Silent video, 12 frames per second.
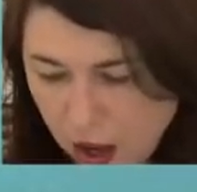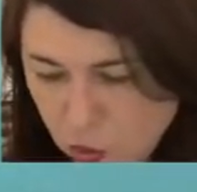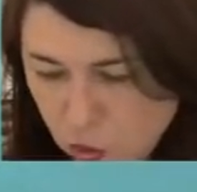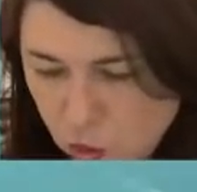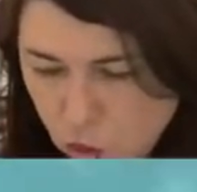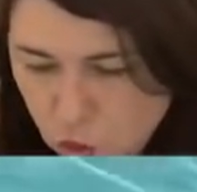
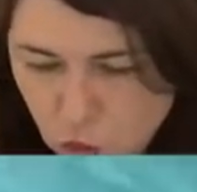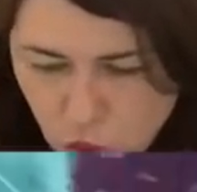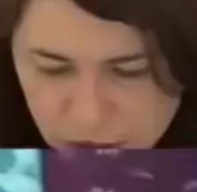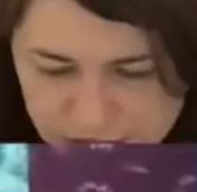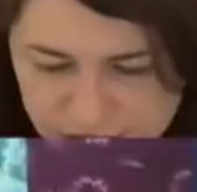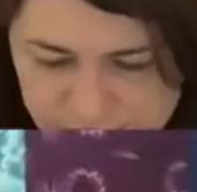
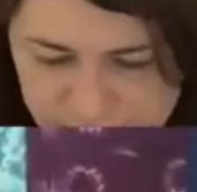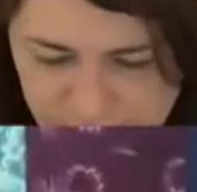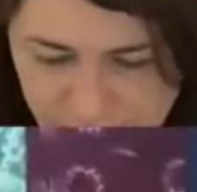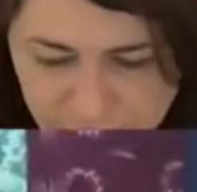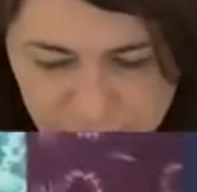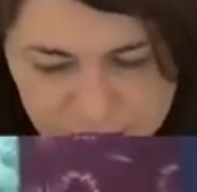What?
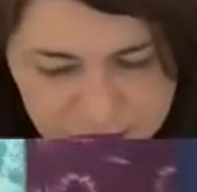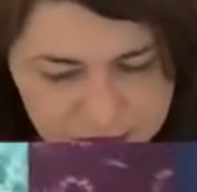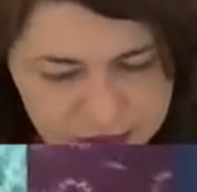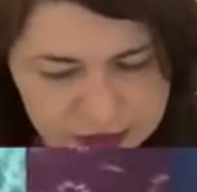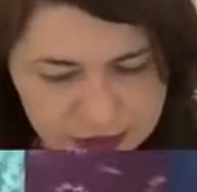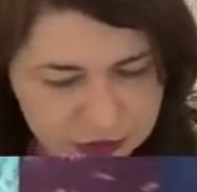And this is
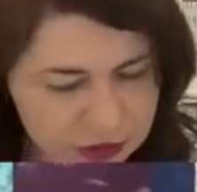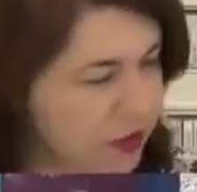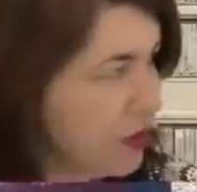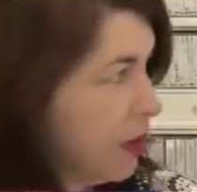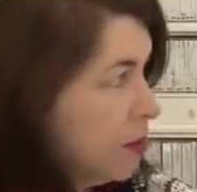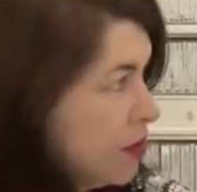exactly the
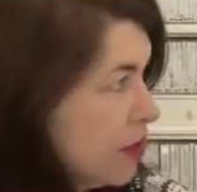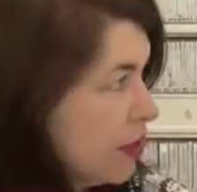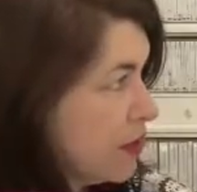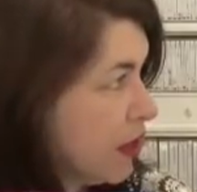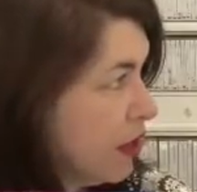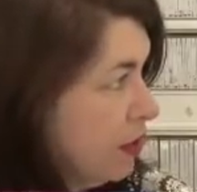same as
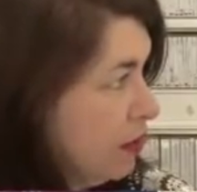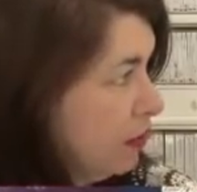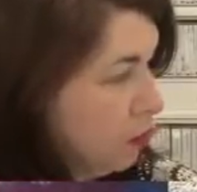that sun